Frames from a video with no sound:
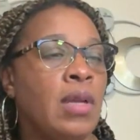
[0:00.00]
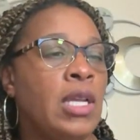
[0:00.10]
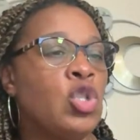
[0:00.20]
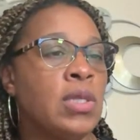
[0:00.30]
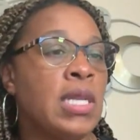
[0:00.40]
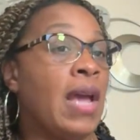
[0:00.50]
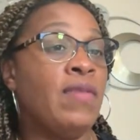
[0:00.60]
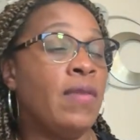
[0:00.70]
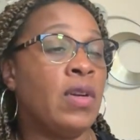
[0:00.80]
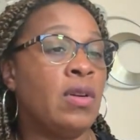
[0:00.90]
Interesting. I
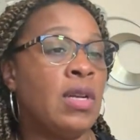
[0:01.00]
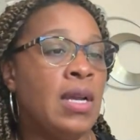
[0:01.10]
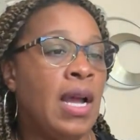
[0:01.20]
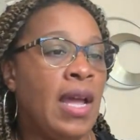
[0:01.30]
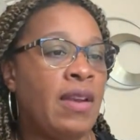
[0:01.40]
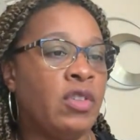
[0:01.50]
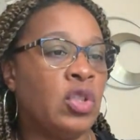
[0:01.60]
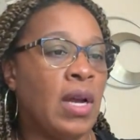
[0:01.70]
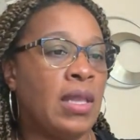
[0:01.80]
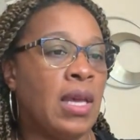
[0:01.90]
never
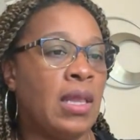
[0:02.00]
tried that.